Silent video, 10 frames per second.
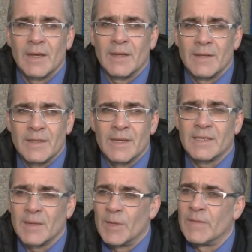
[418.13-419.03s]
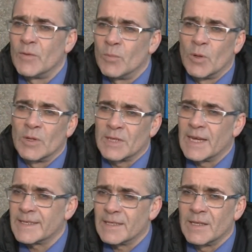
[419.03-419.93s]
and some of the football is
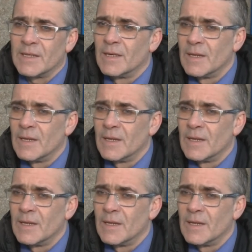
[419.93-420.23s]
excellent.